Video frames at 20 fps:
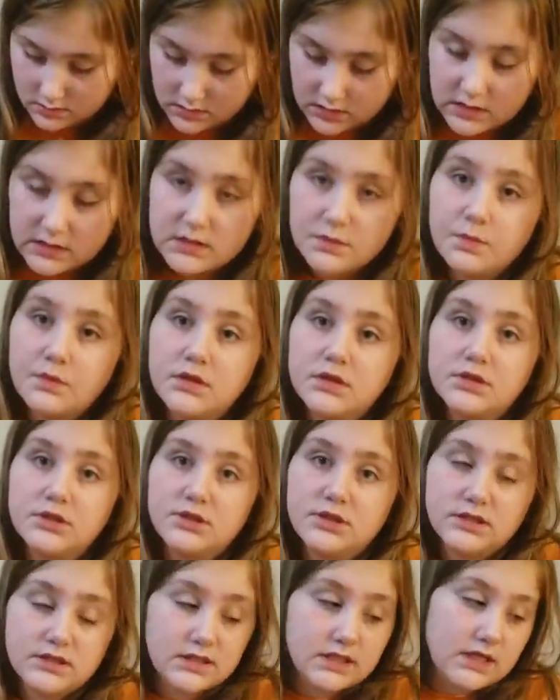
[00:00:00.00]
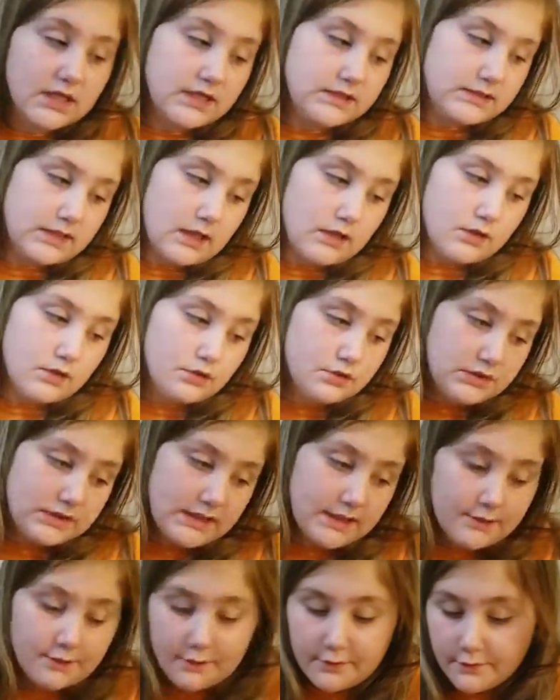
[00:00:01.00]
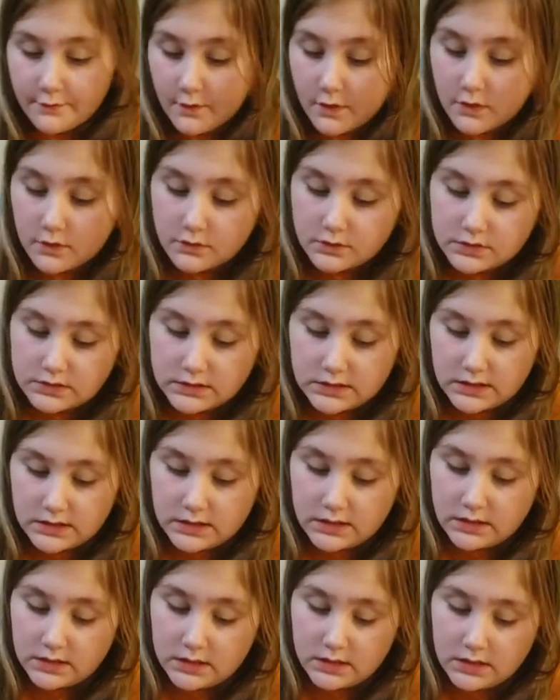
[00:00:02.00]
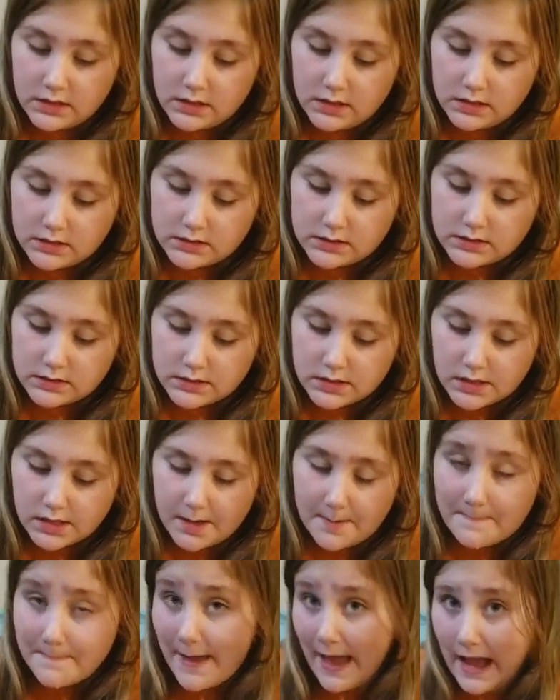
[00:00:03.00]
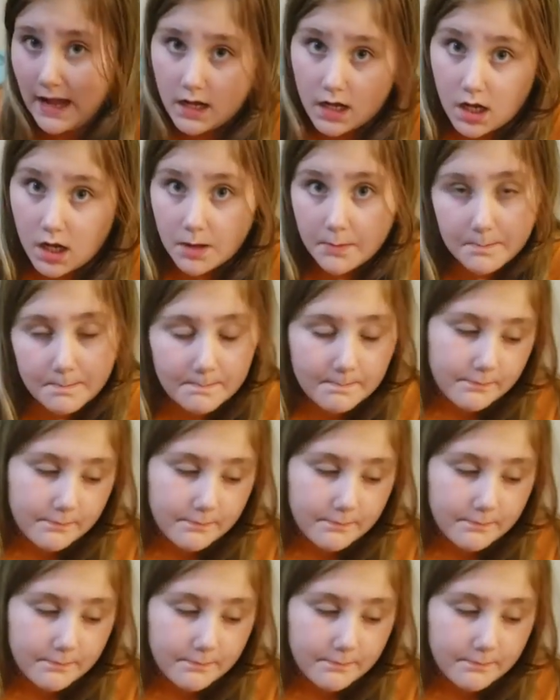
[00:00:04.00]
this one's just in case I lose either of those and it's like a backup